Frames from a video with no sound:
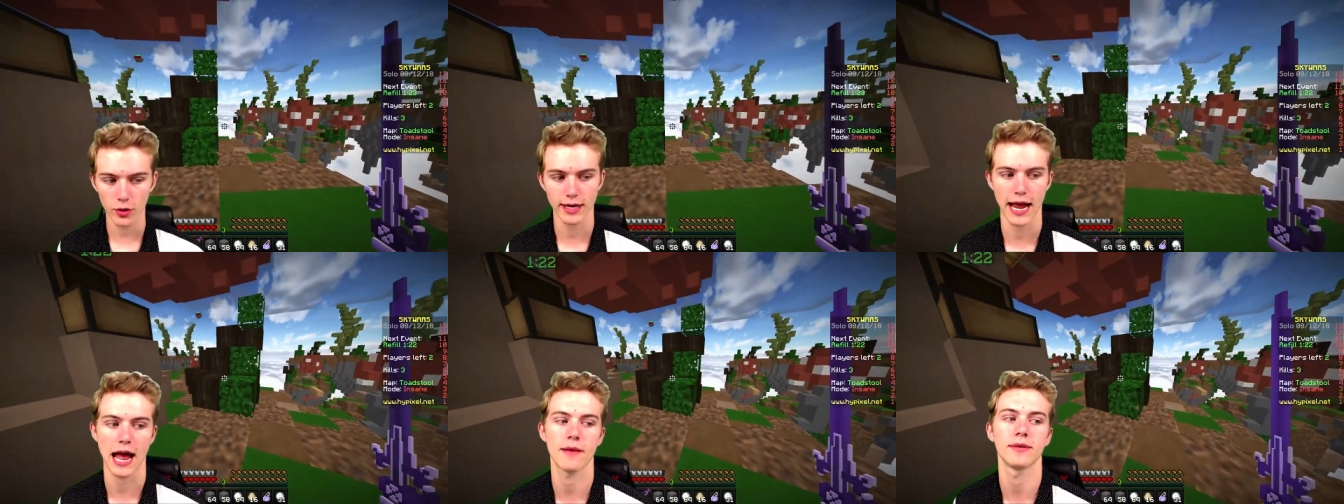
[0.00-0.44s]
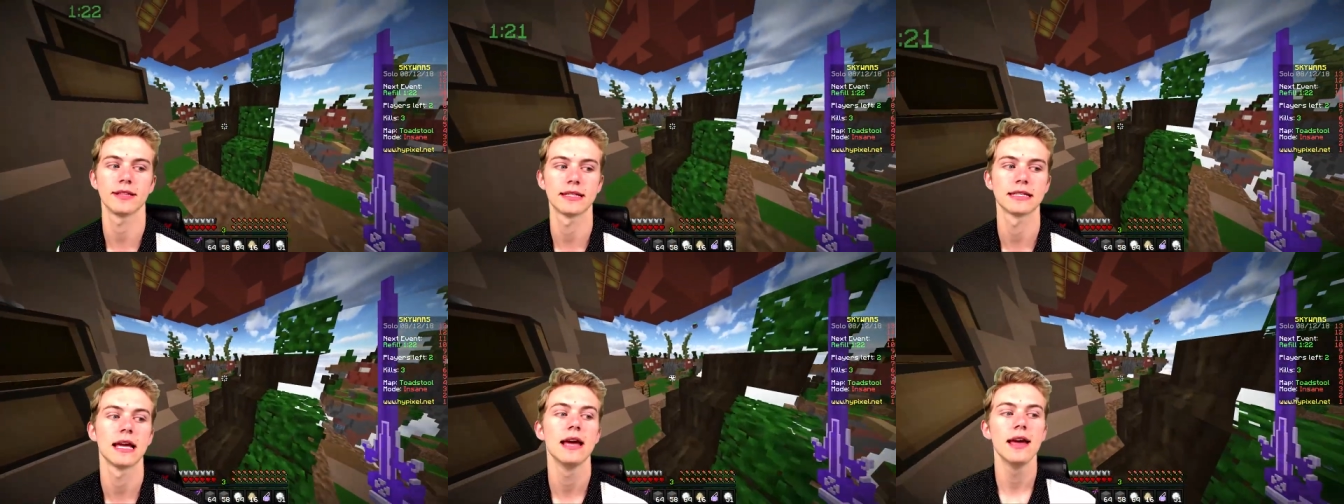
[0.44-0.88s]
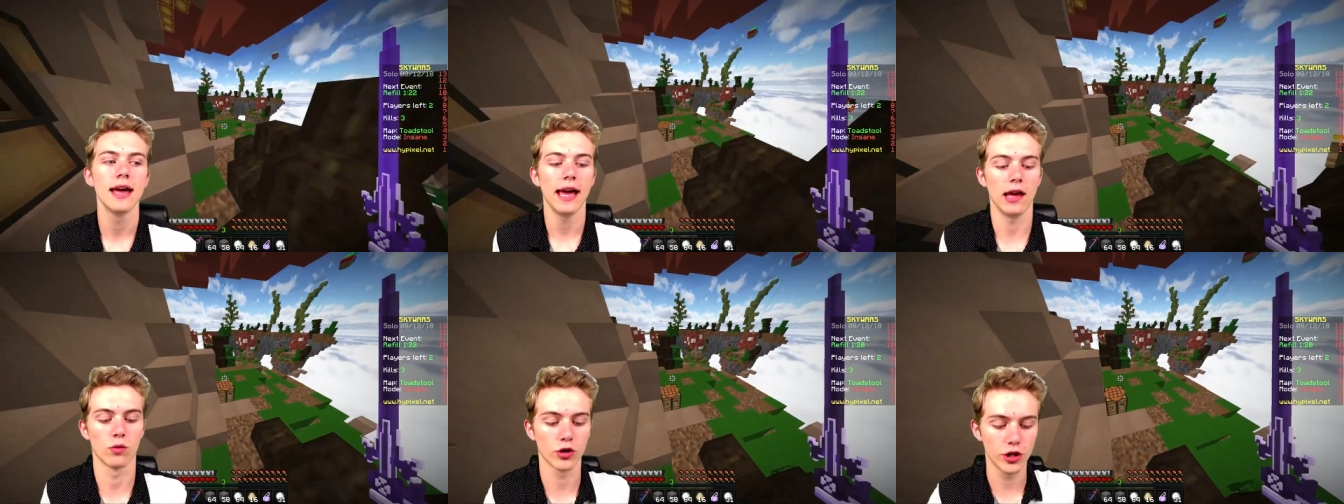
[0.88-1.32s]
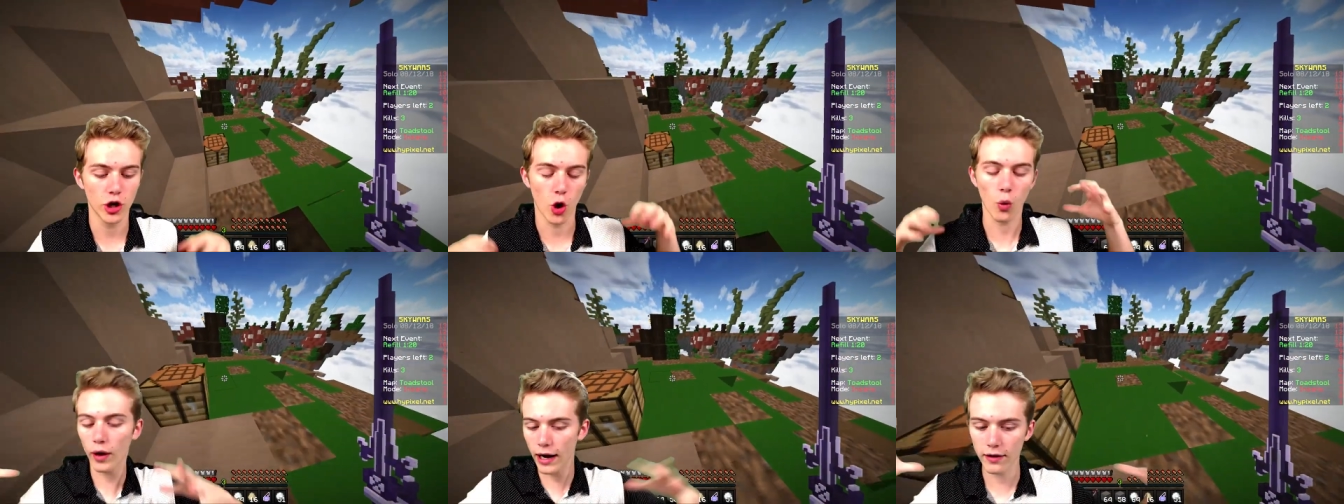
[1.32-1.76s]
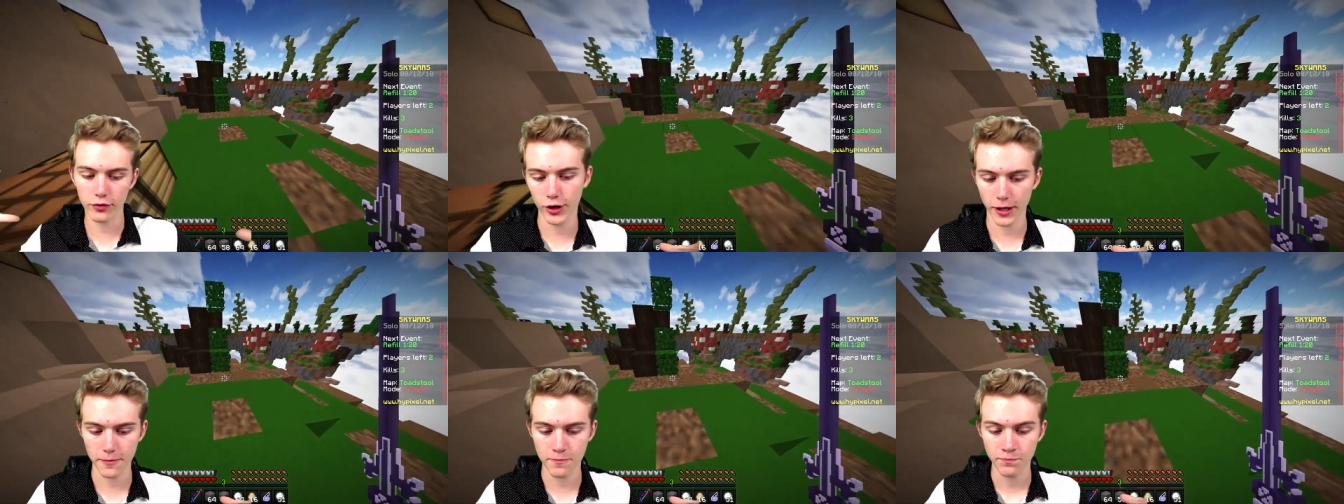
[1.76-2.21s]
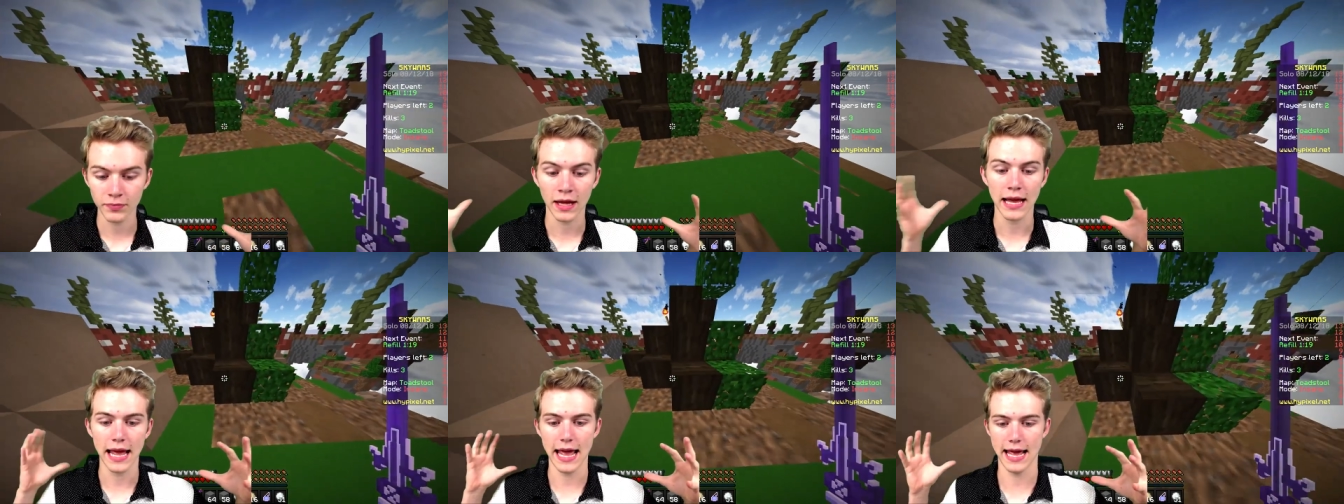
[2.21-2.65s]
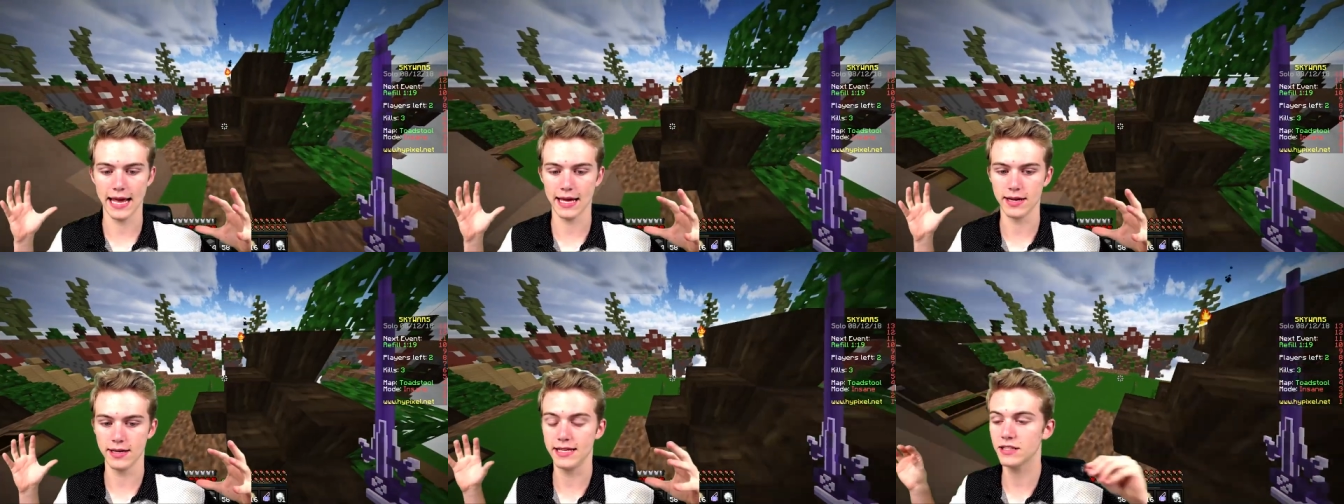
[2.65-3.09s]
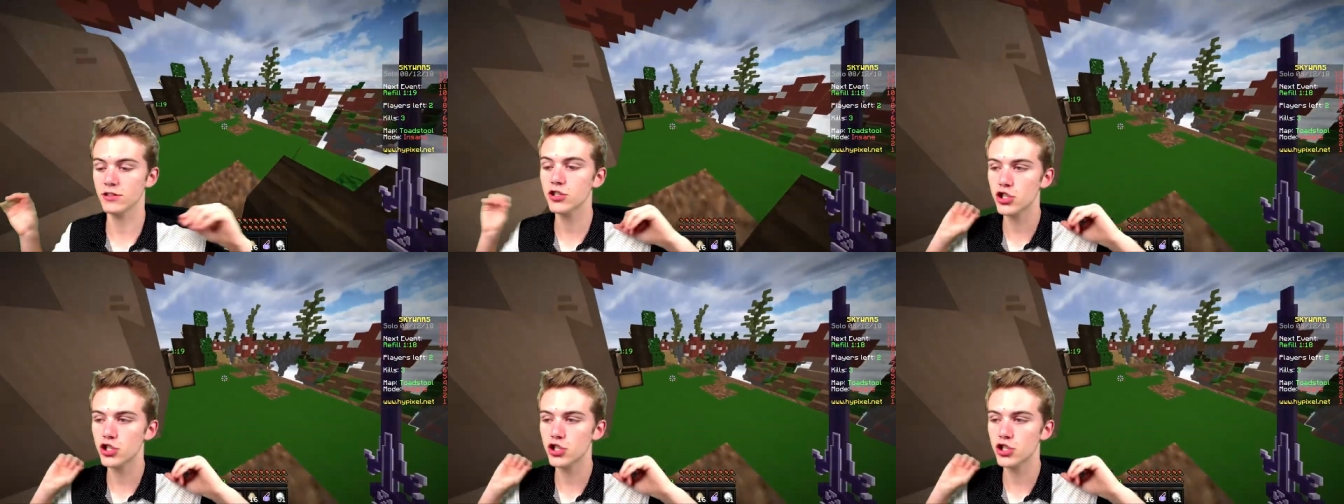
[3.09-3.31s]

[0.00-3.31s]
our cabins, and we're you know whatevering. And he's in the